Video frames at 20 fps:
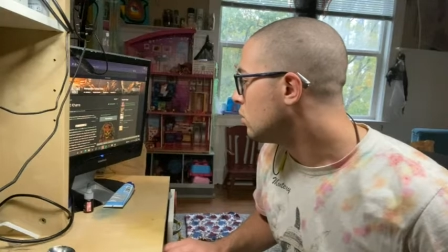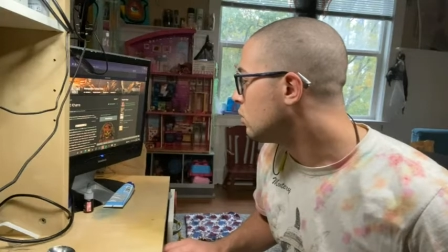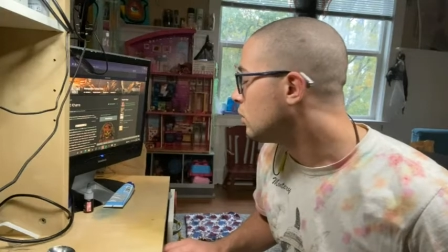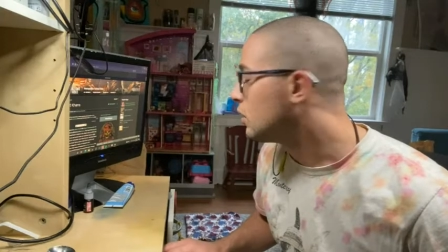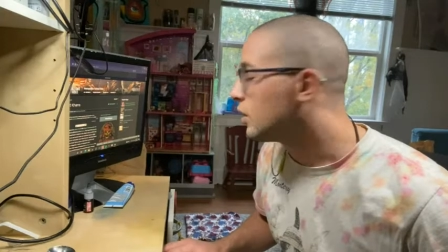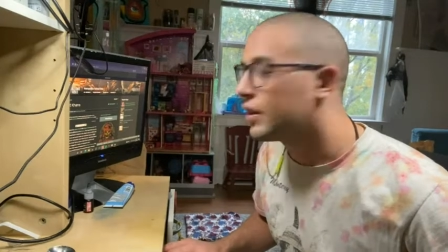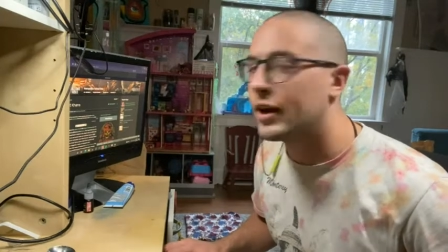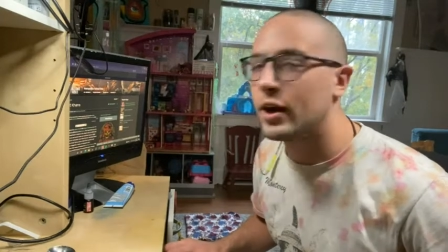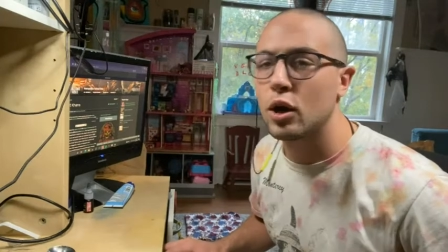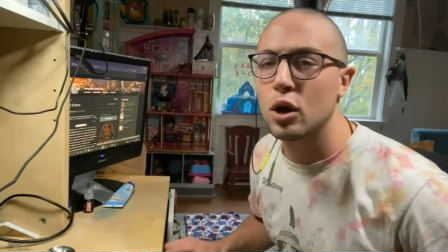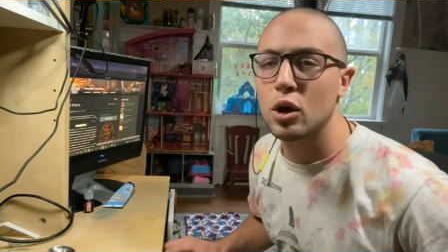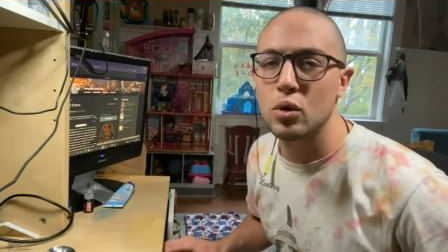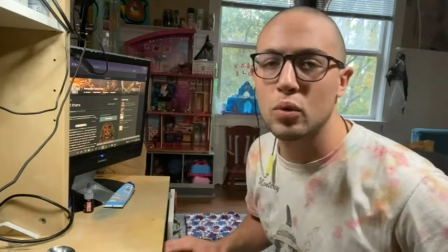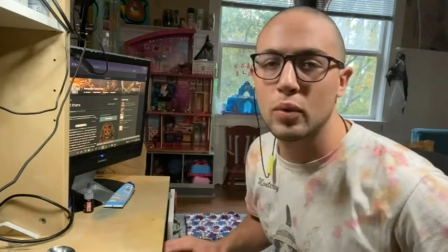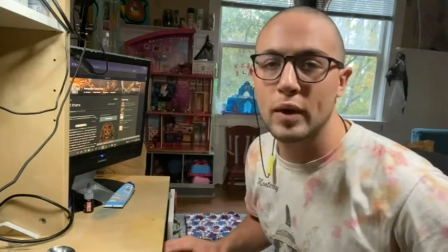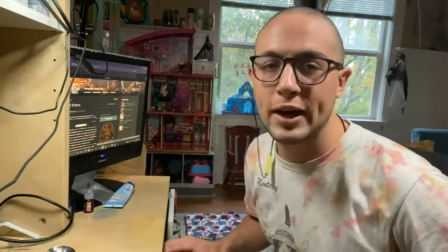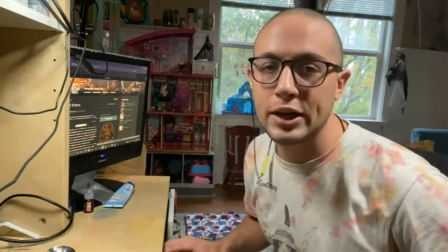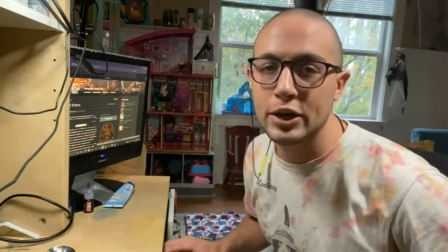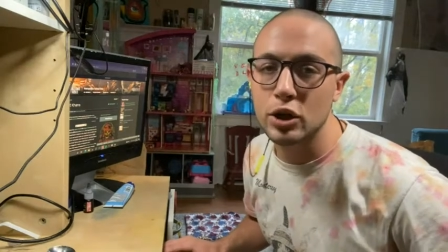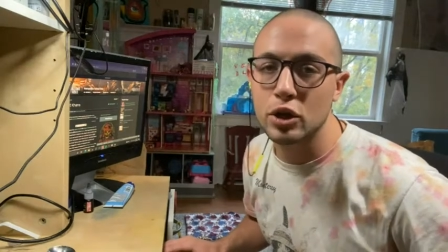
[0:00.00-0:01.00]
They are a
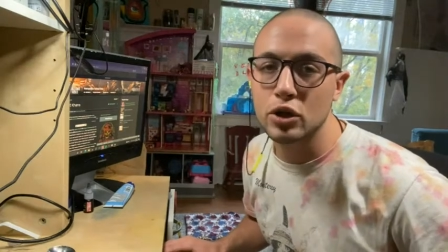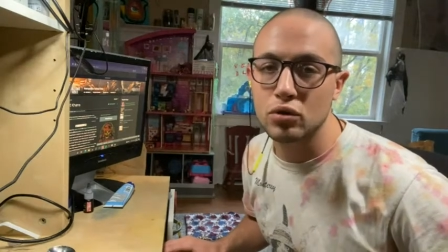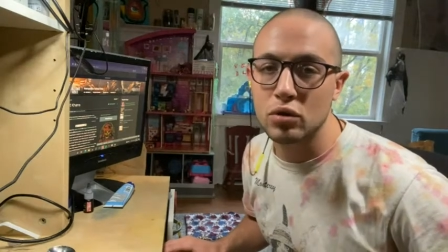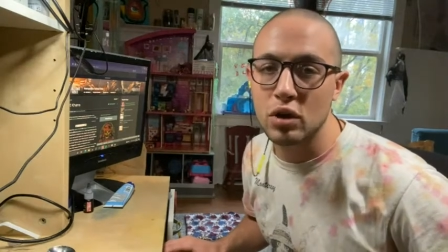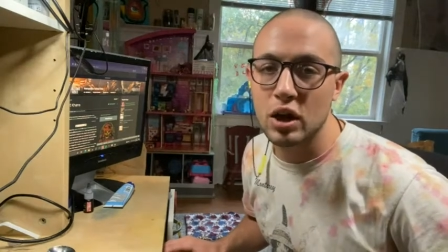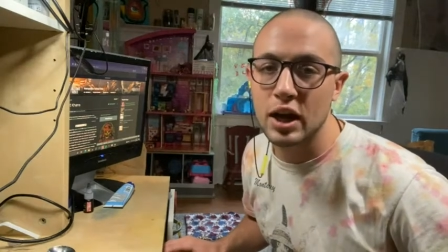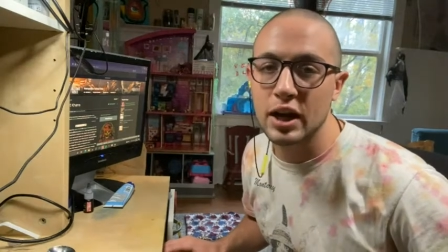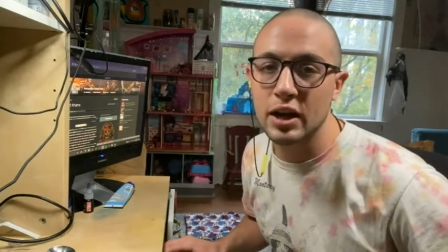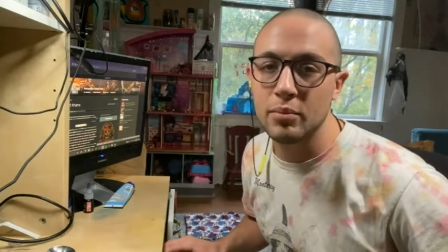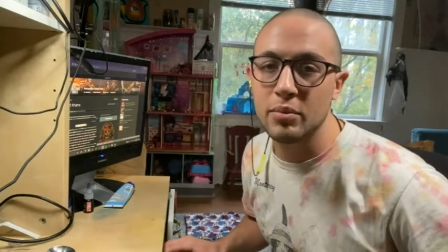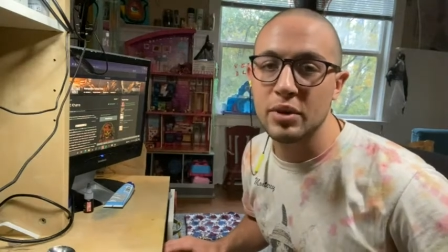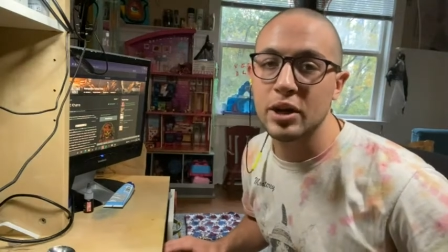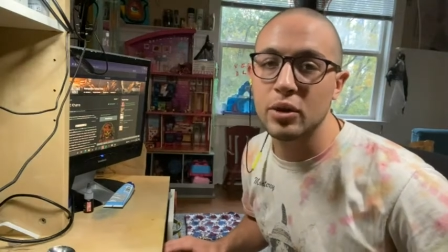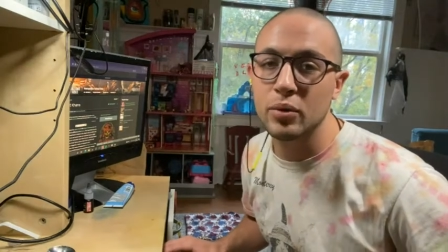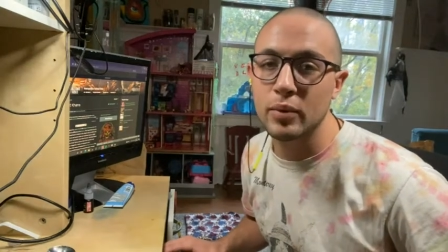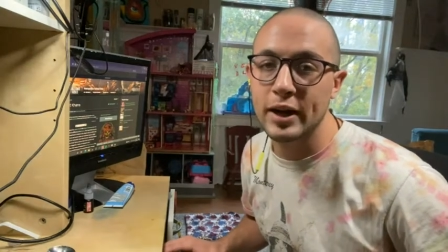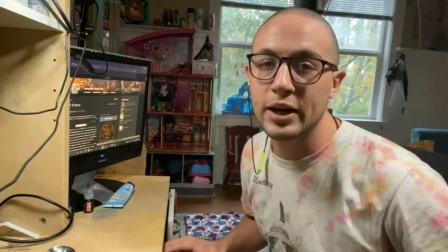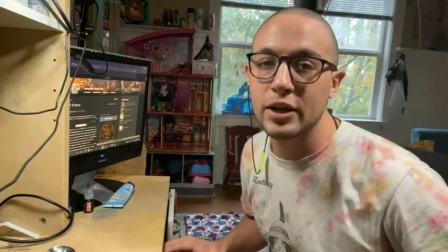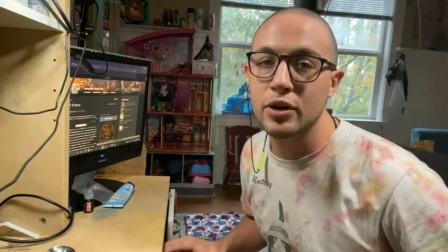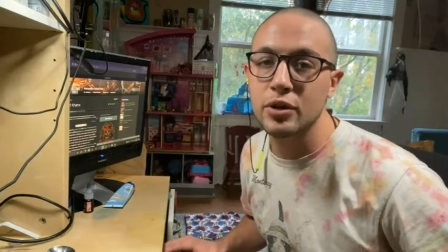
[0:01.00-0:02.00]
raider tribe, and
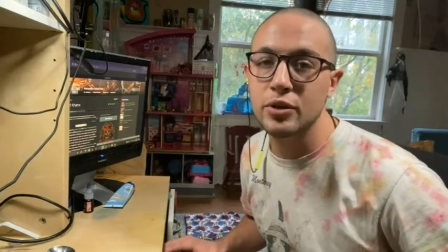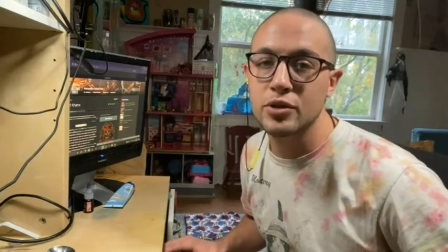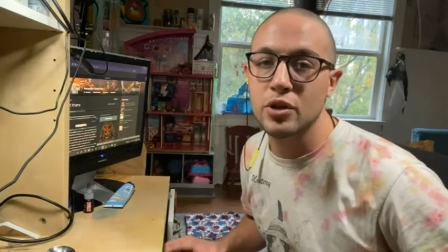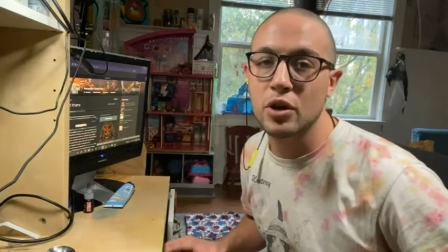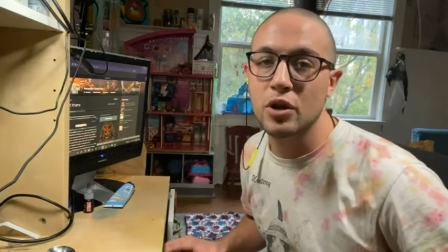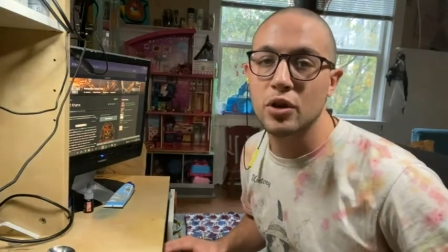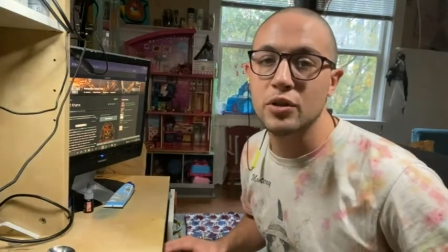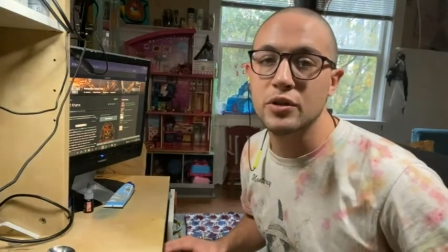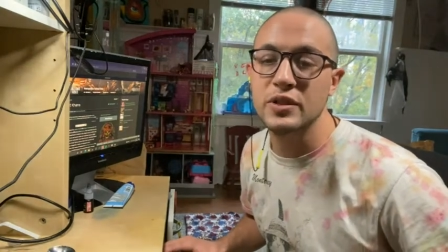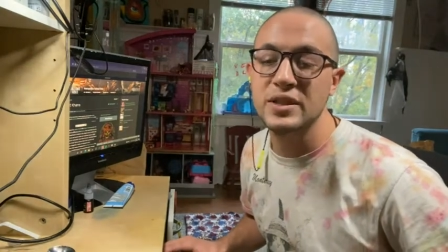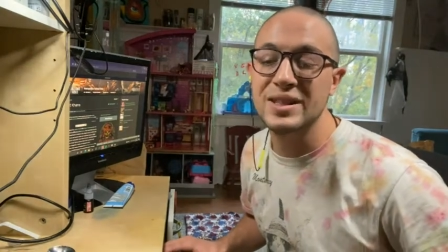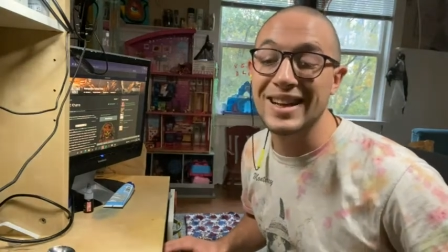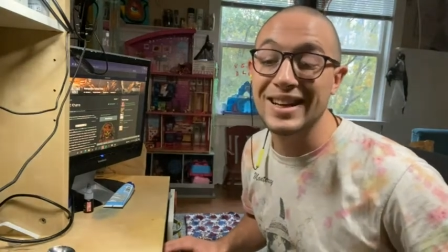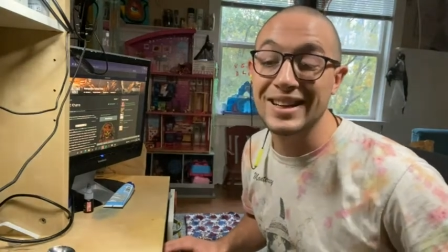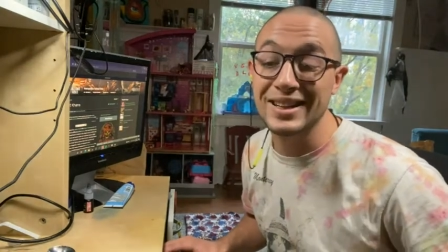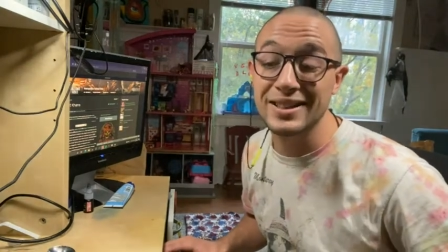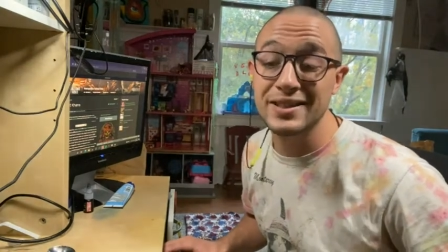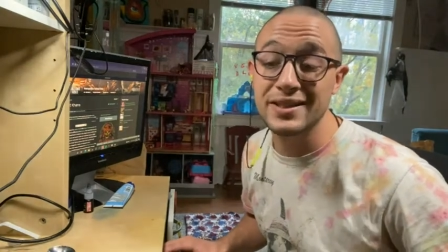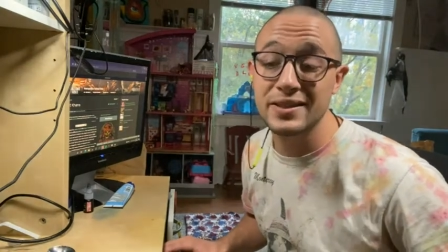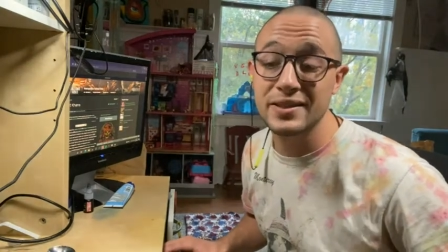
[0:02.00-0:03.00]
raiders are
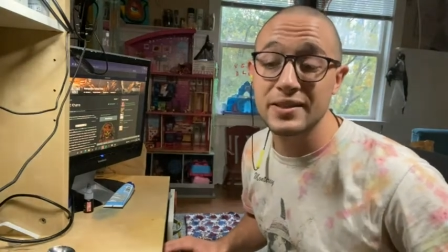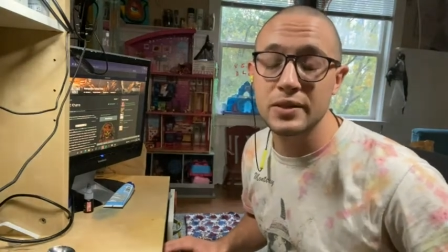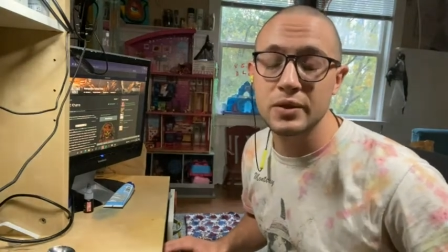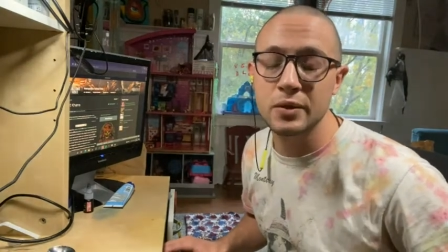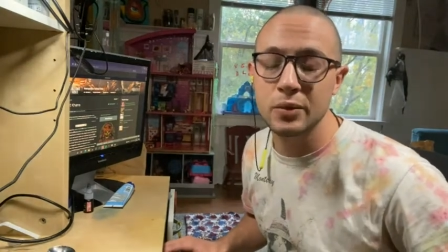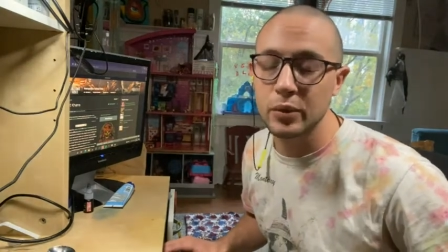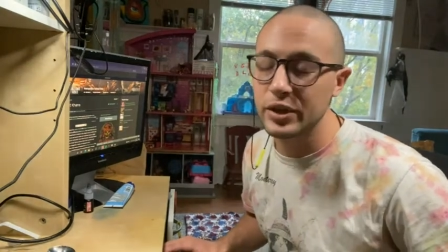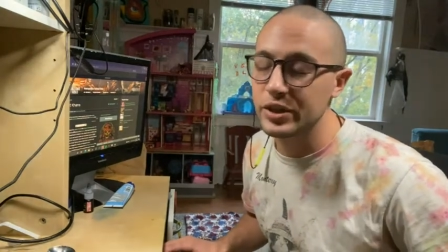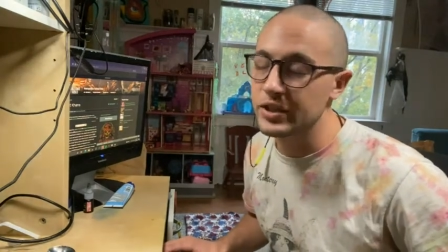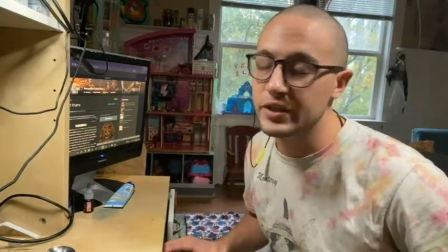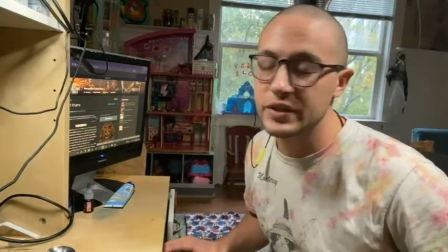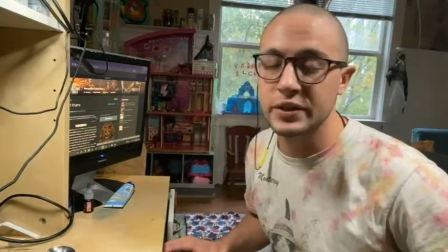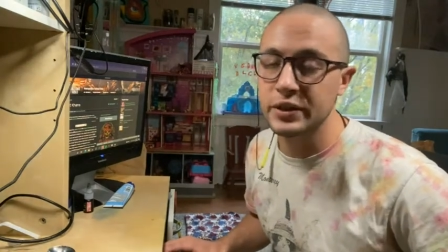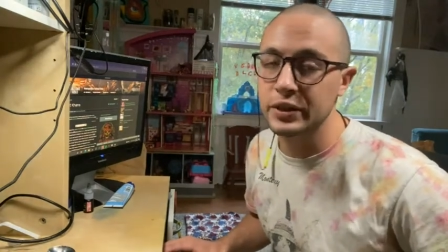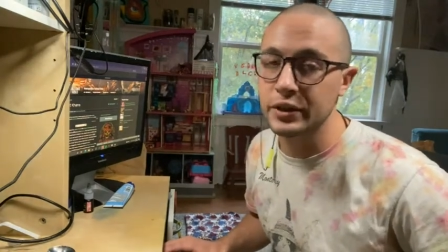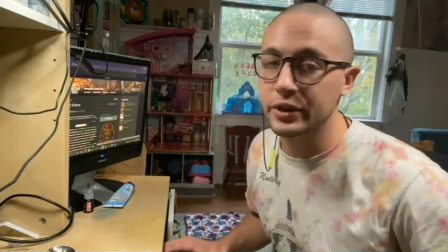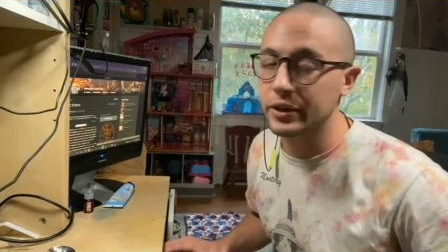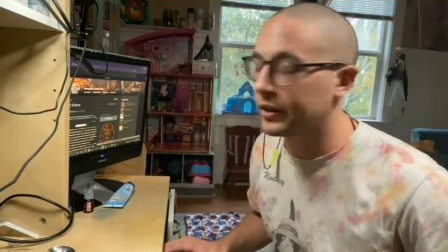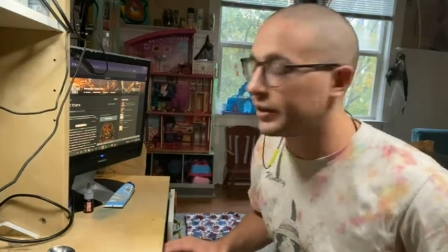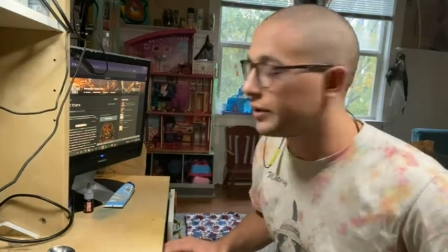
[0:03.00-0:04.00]
sadists, which isn't
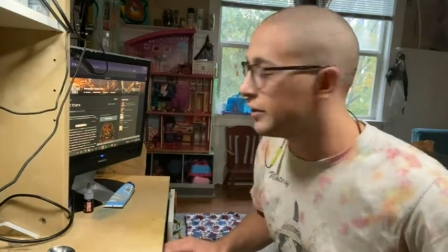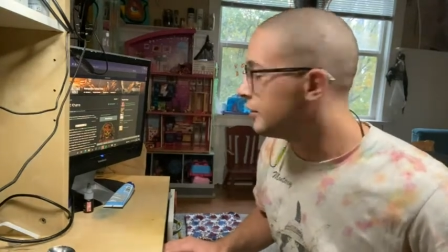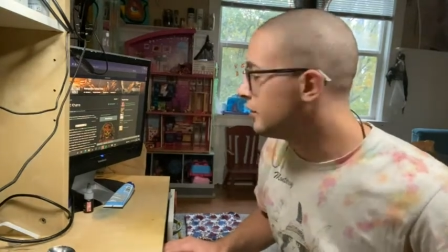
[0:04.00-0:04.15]
good.